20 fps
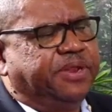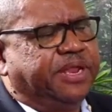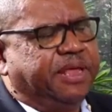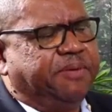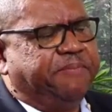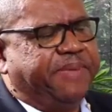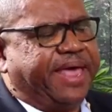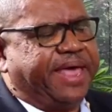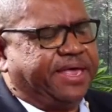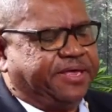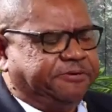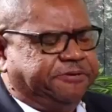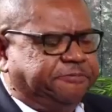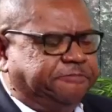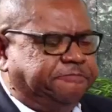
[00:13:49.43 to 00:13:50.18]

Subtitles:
It will come back.